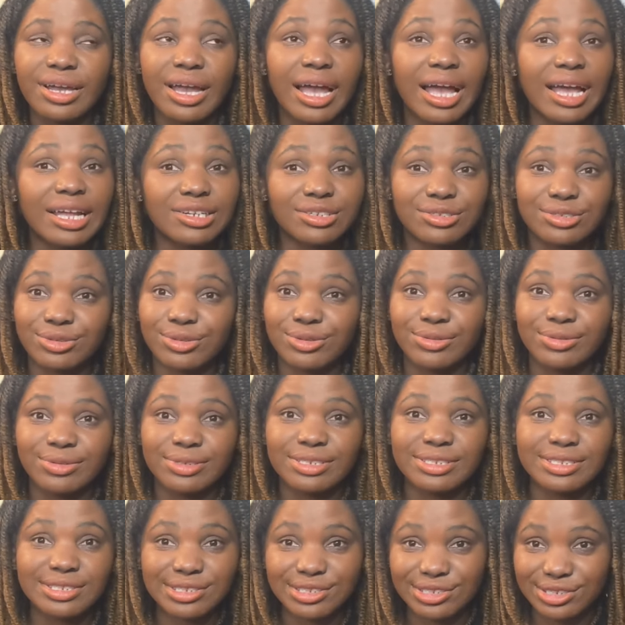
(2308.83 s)
I don't know,
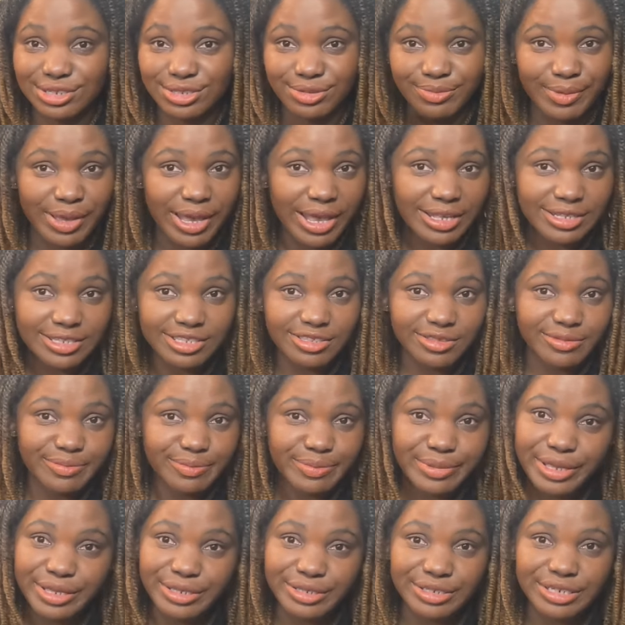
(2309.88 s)
it's just my
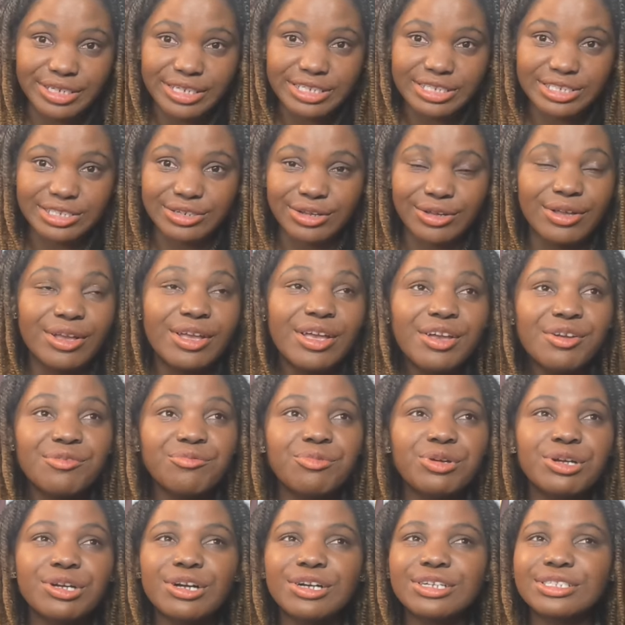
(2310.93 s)
speculation.
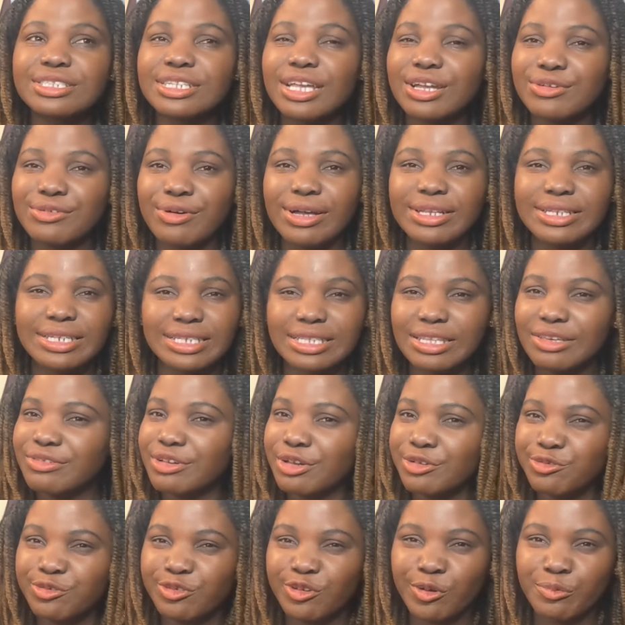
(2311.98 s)
Because like Gwanhee
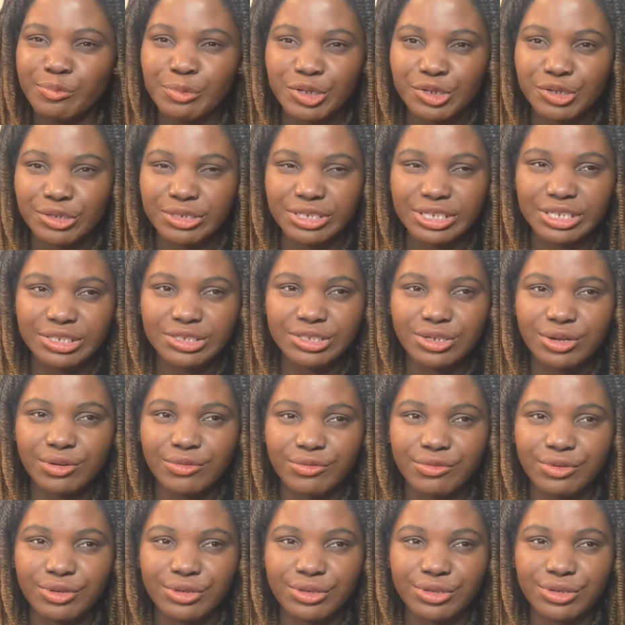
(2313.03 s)
never formed a
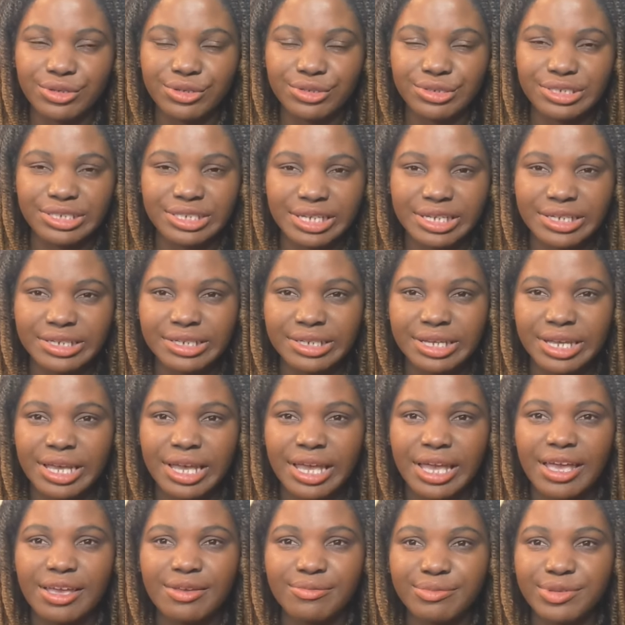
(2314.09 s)
connection with Gyuri
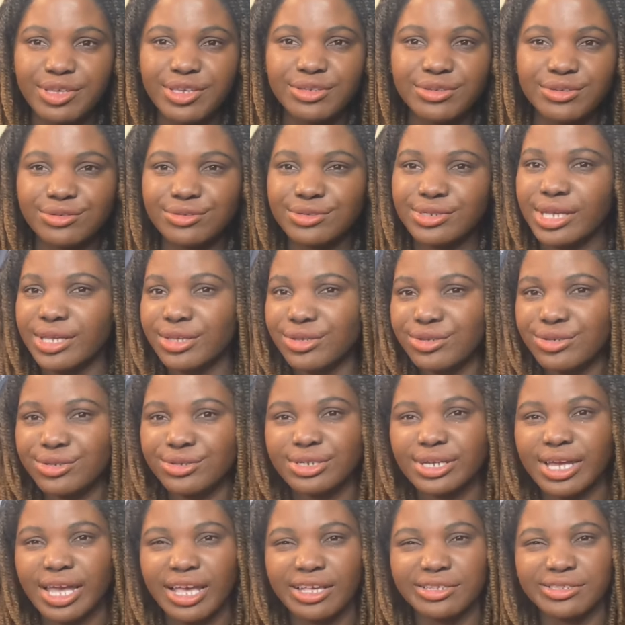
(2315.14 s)
and Mingyu and
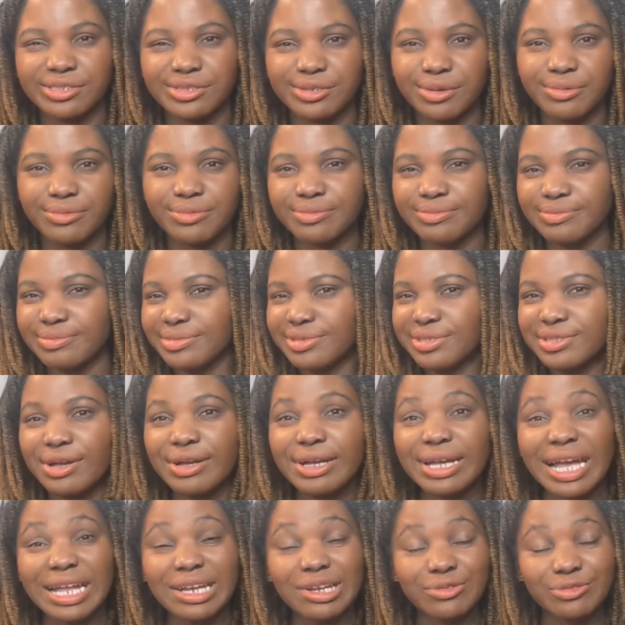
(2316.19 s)
Gyuri has some,
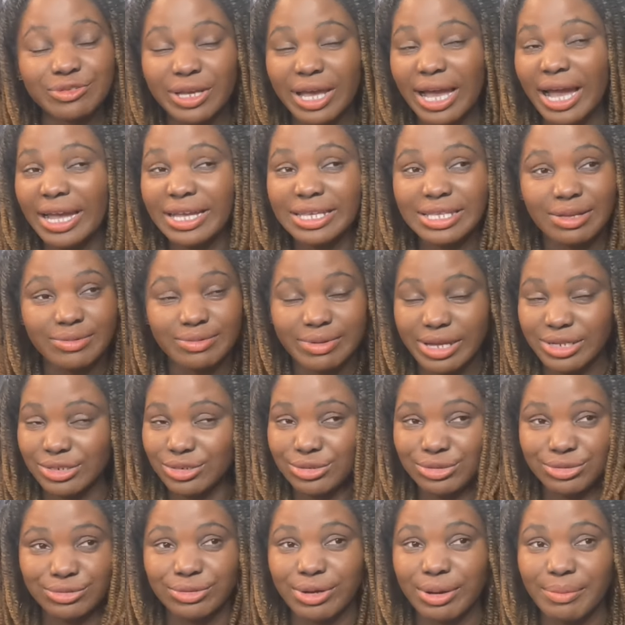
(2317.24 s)
some kind of an item, I
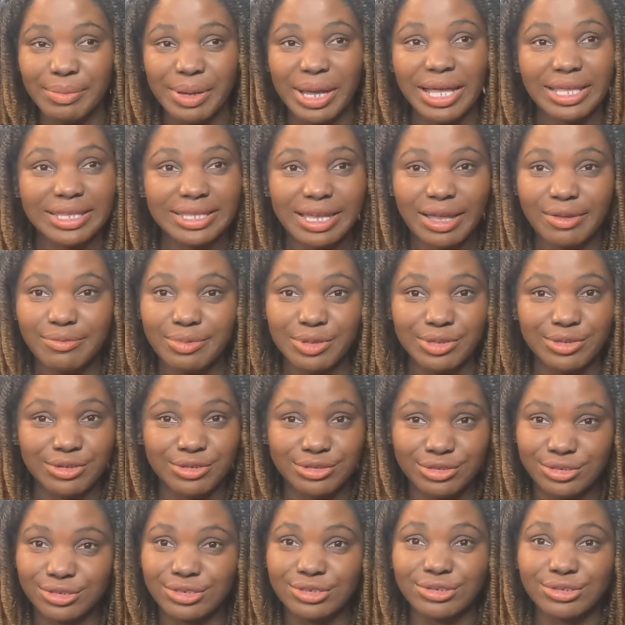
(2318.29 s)
don't know about that
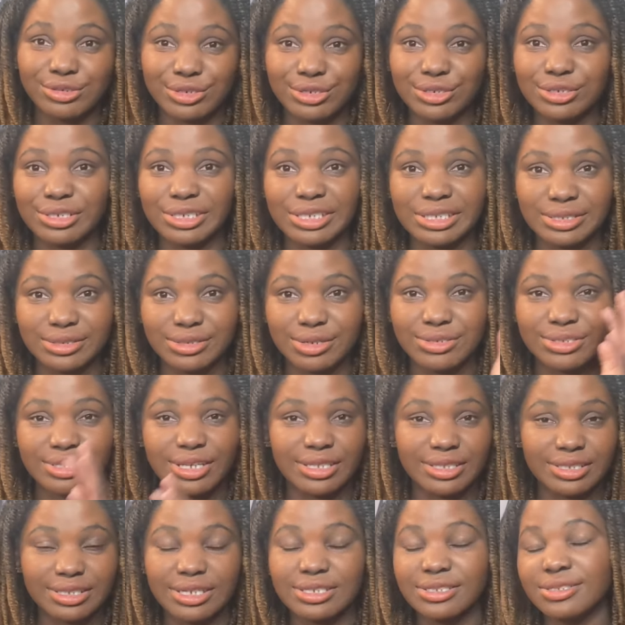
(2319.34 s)
because you know Gyuri is also
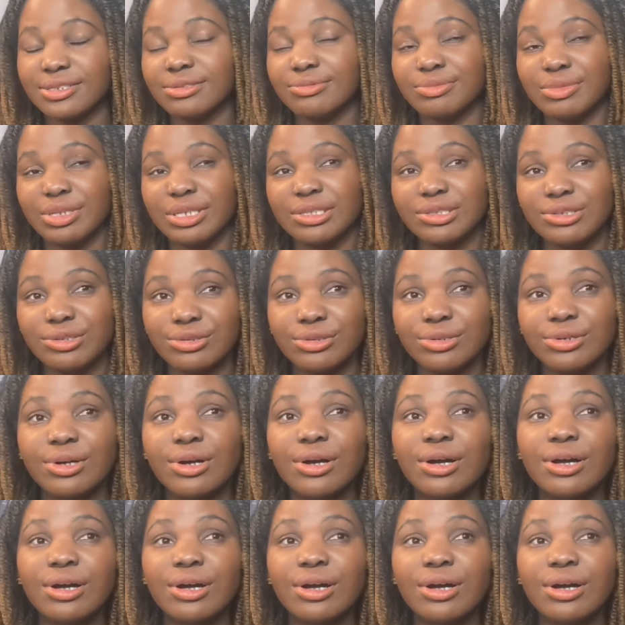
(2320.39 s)
interested in Minwoo.